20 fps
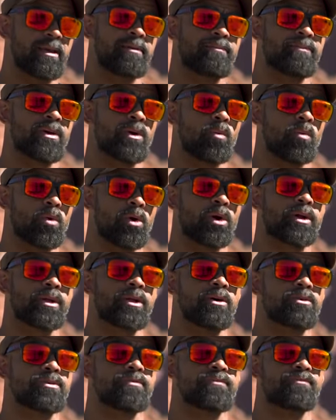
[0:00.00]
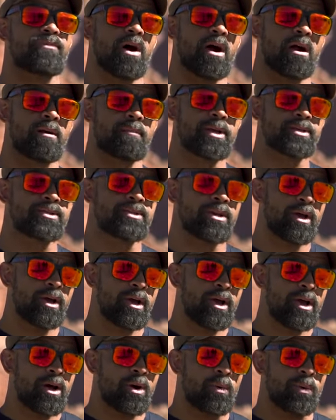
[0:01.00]
live and work in those environments,
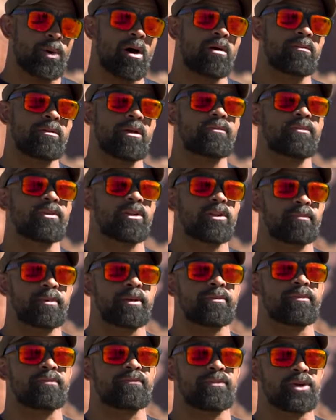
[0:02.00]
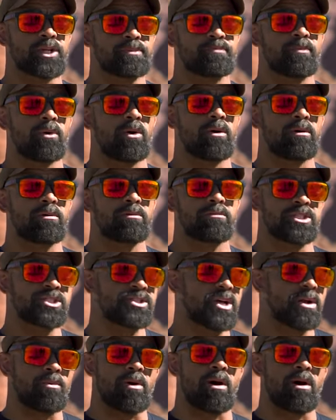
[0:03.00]
we all live in a little bit of a fishbowl. There's